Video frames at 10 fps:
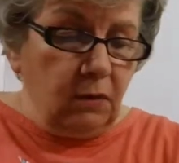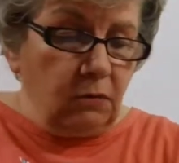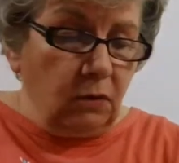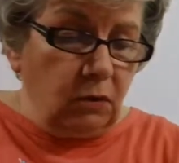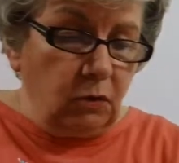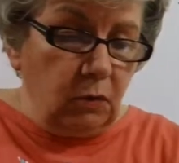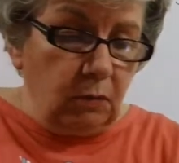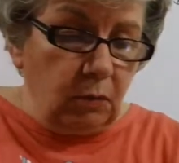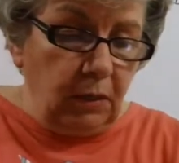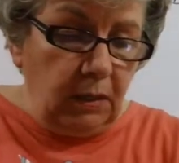so that you can
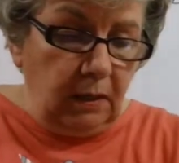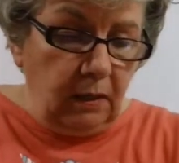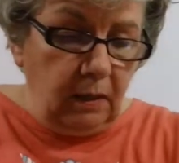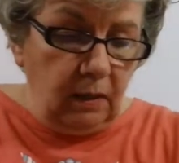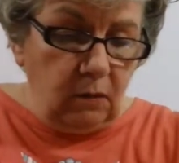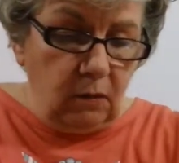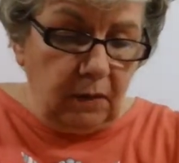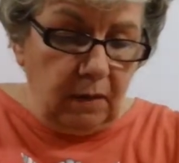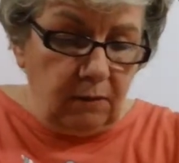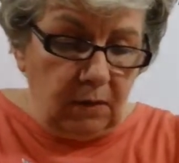bring it in and you'll
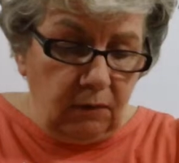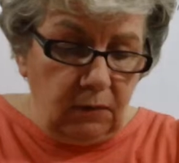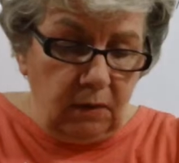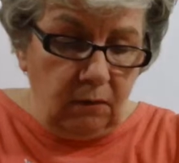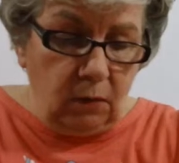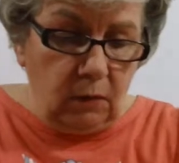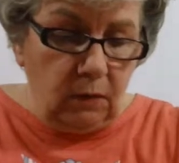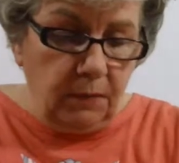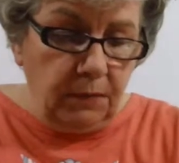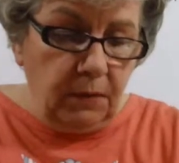have enough tin foil
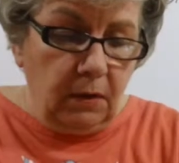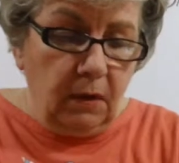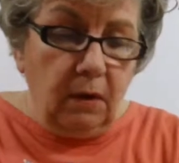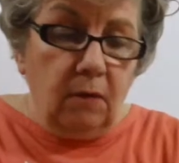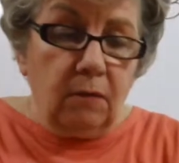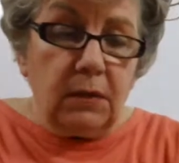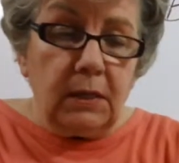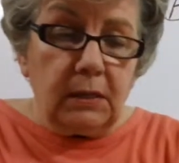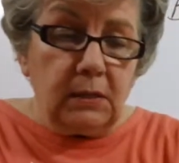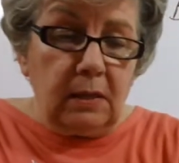for the
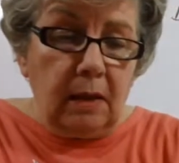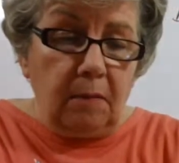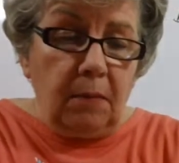next step.